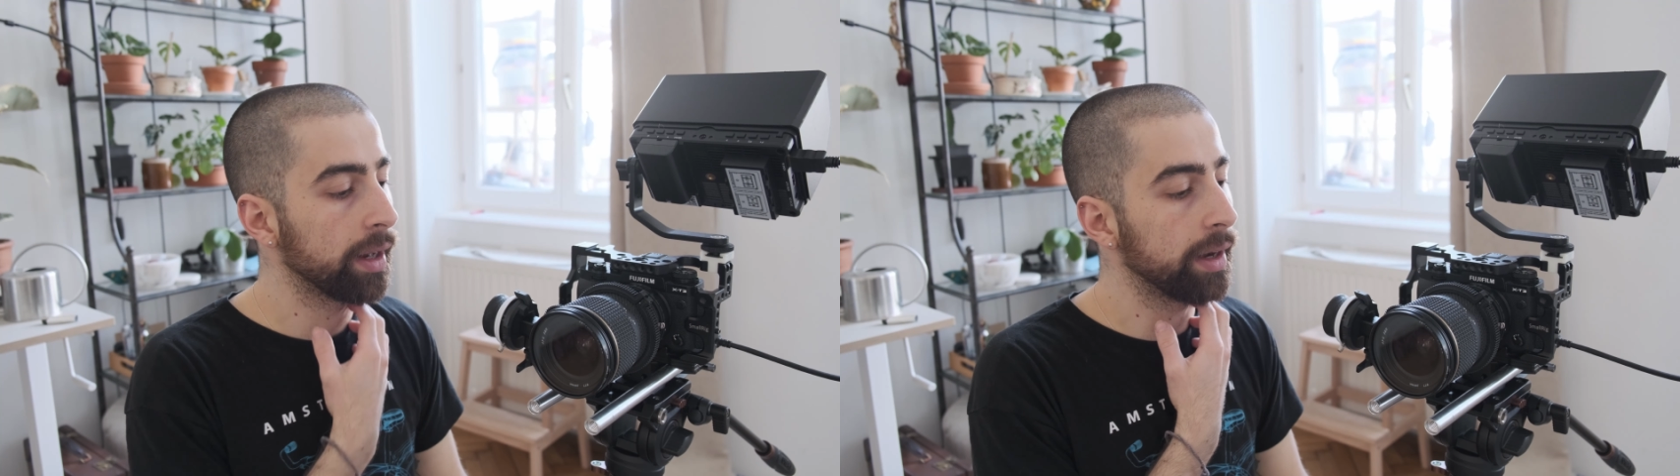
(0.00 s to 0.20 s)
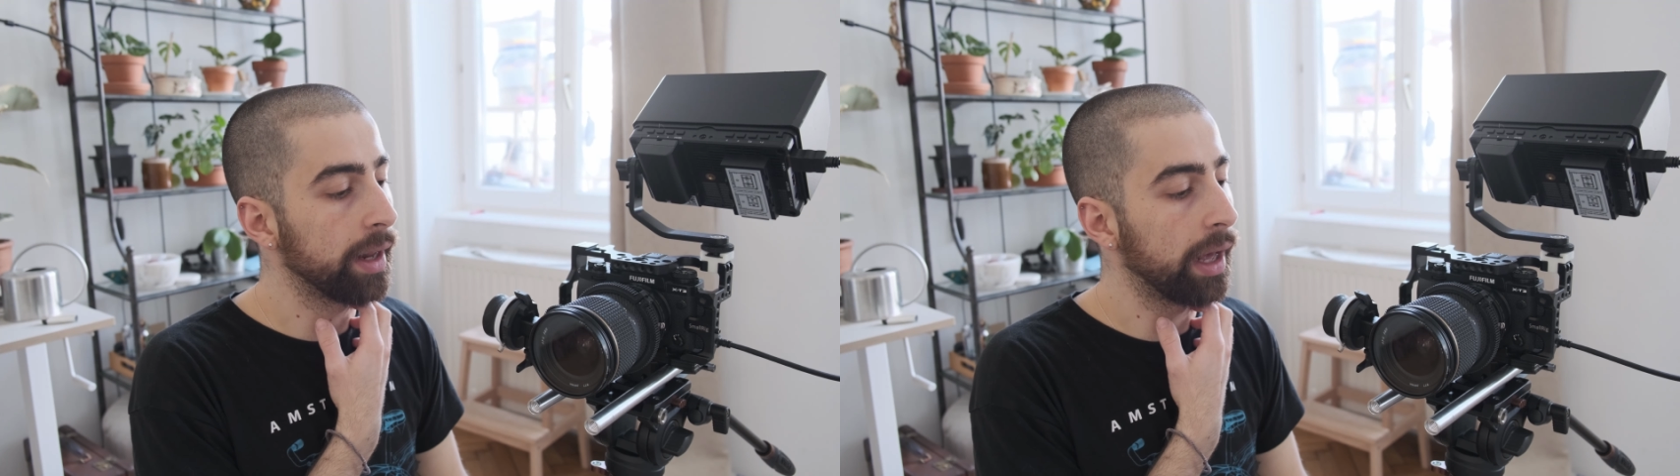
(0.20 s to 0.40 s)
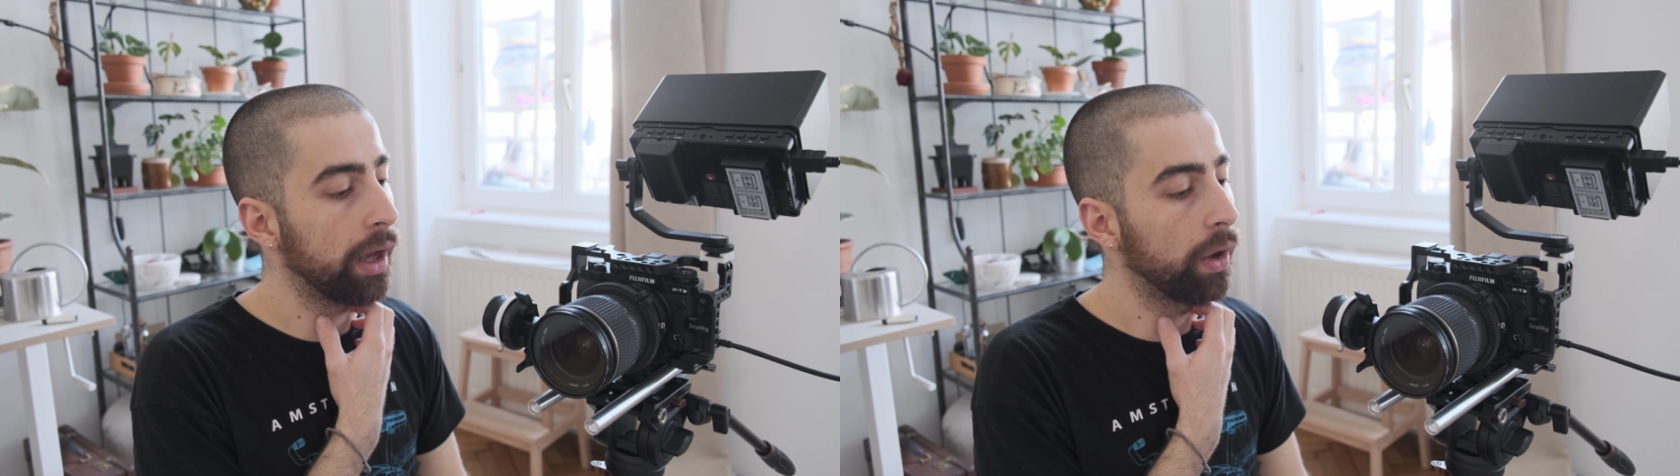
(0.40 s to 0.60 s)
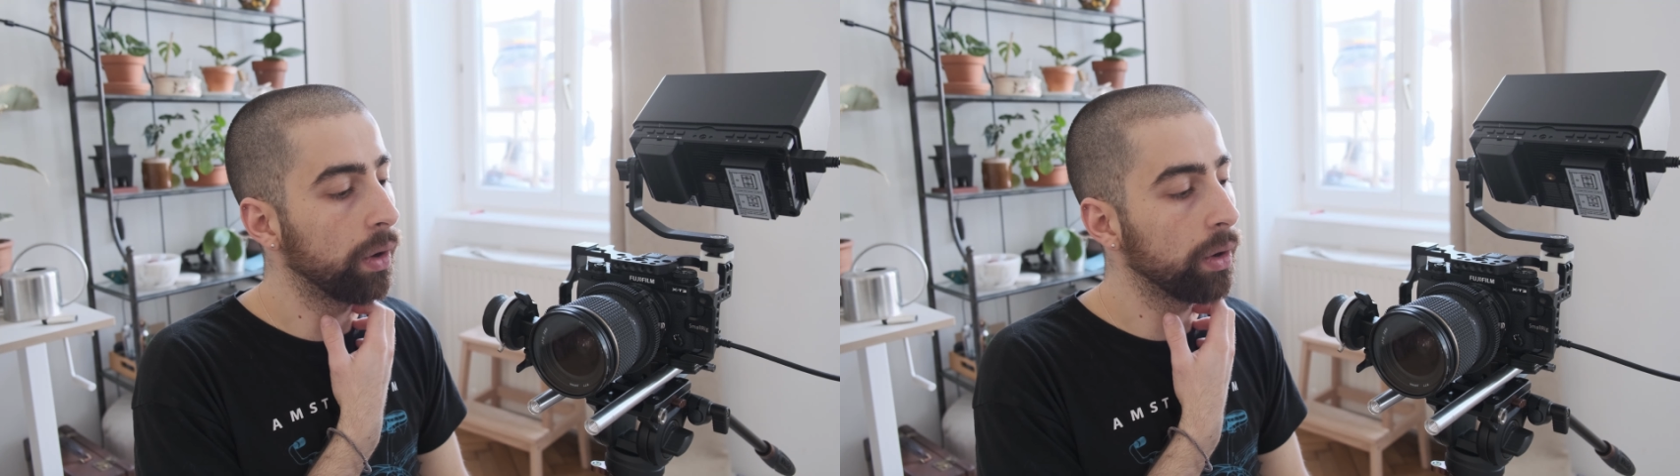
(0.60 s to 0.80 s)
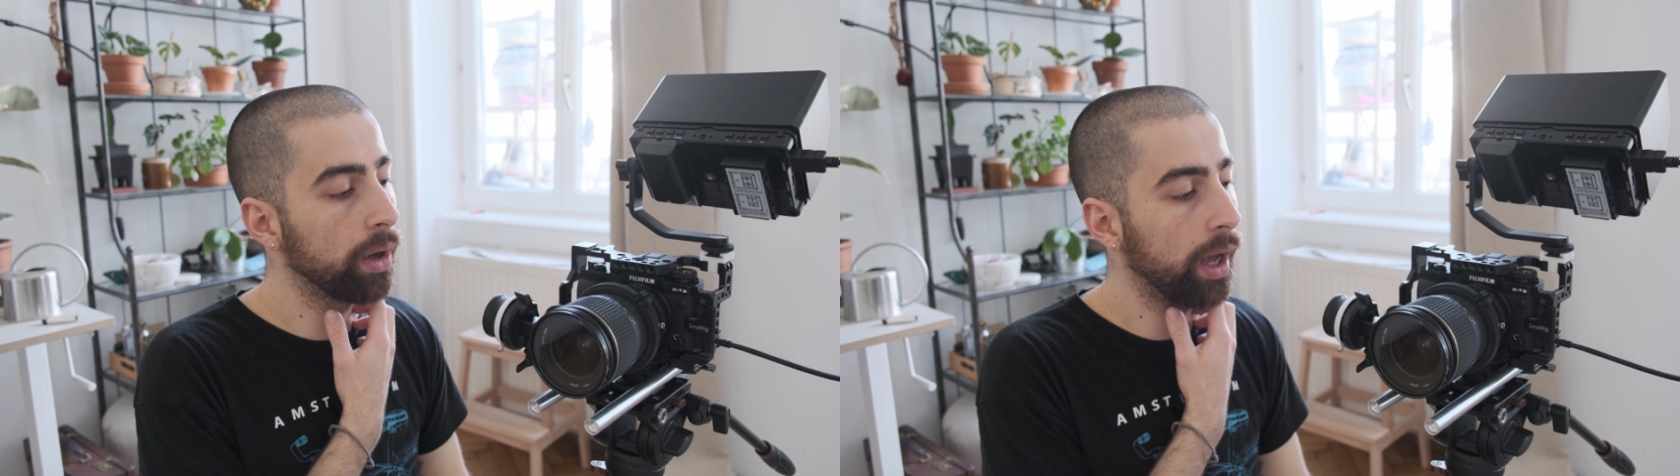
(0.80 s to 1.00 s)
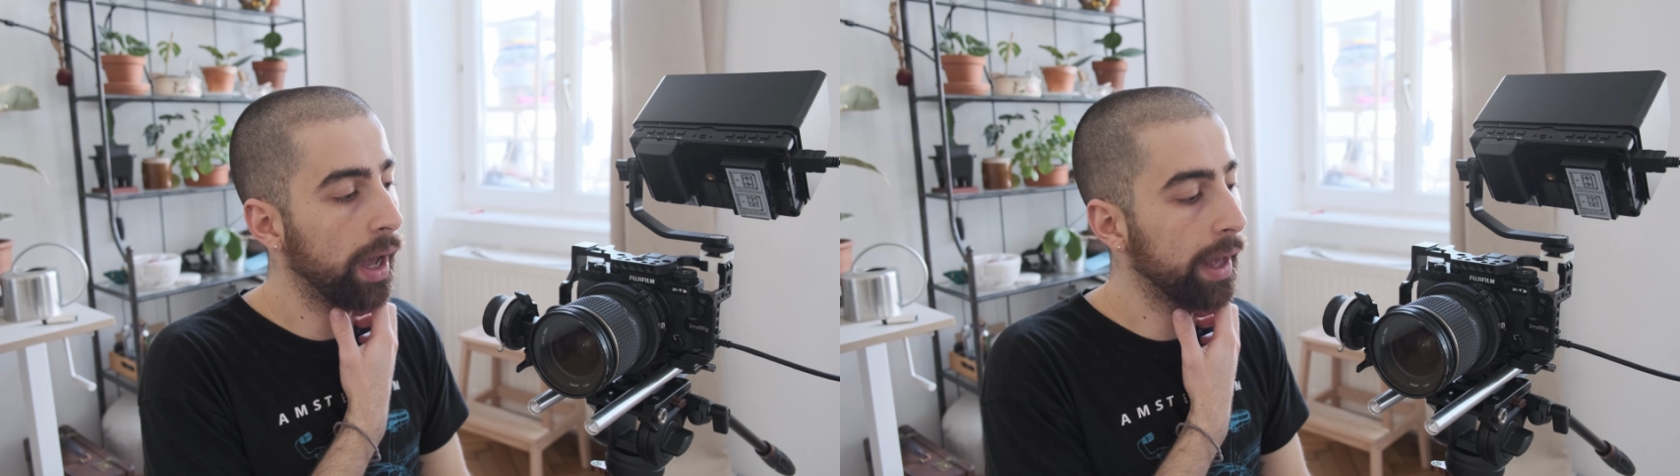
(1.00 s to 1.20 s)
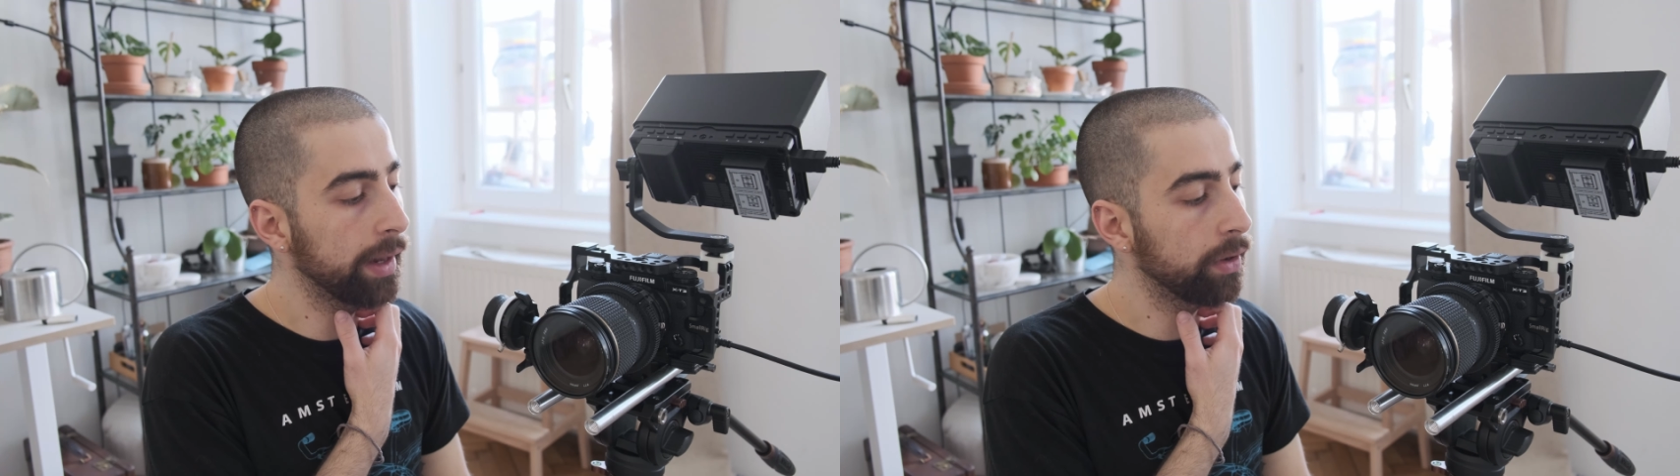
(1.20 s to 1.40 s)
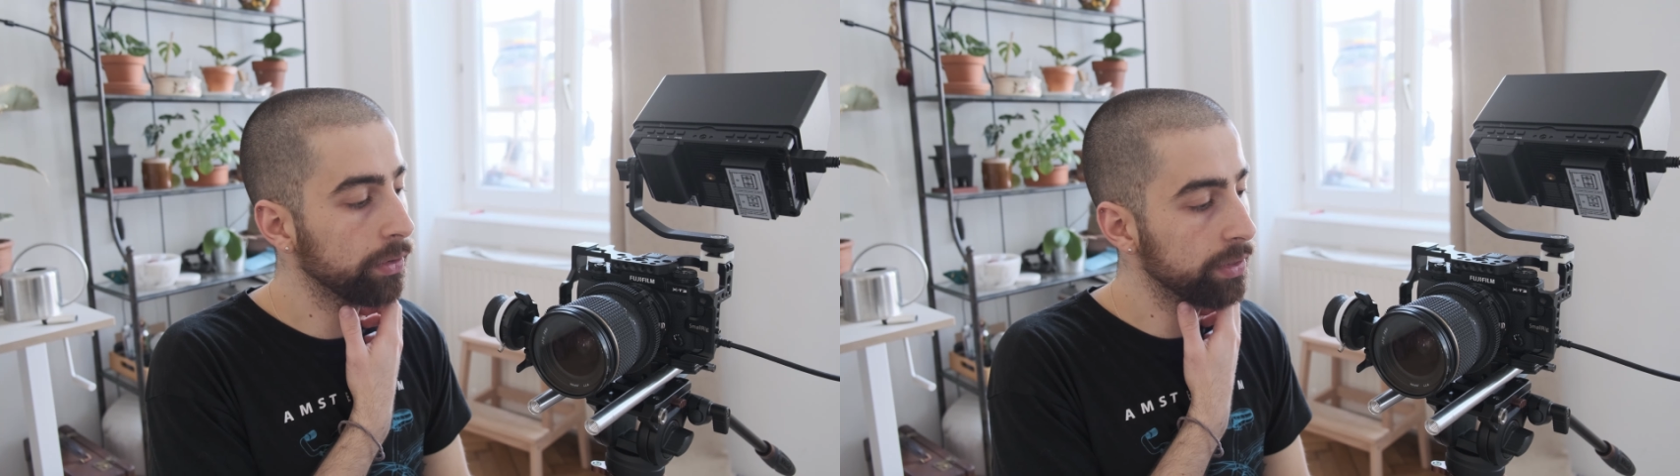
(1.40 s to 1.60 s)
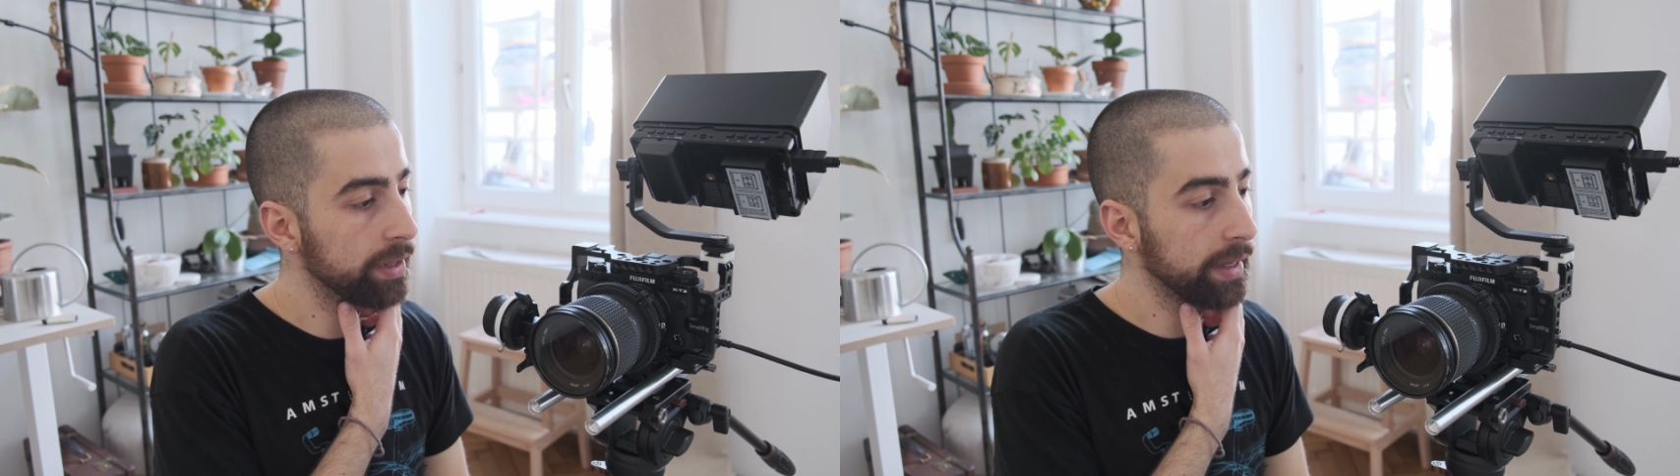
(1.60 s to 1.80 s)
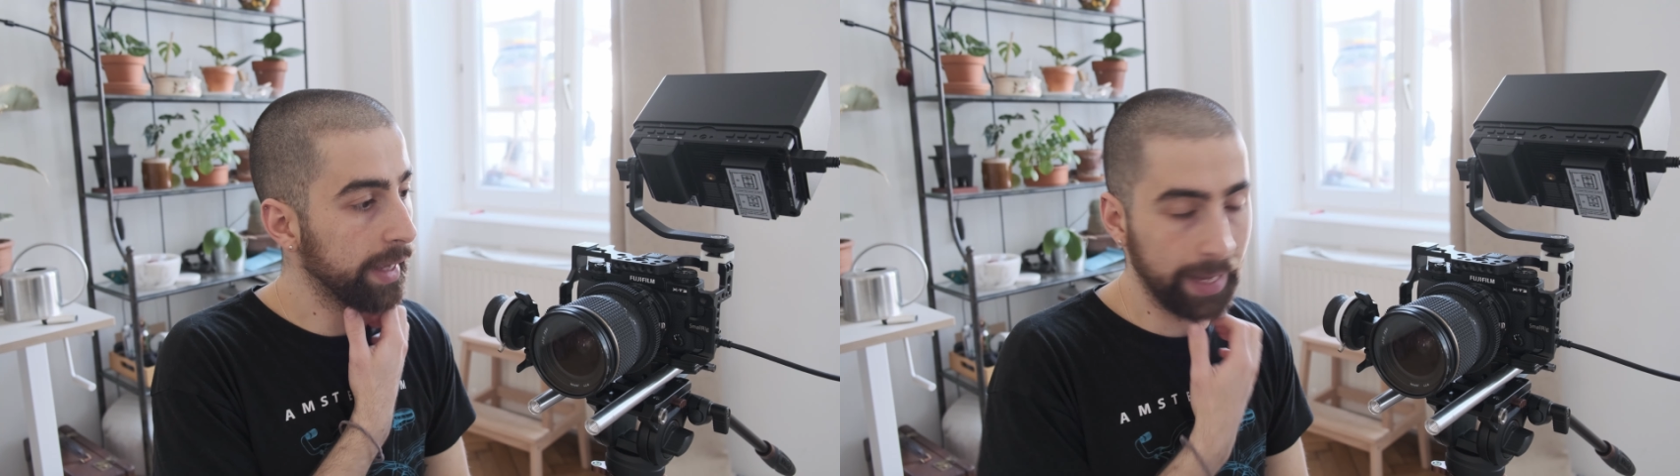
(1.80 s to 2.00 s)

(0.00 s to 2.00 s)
Now, I don't think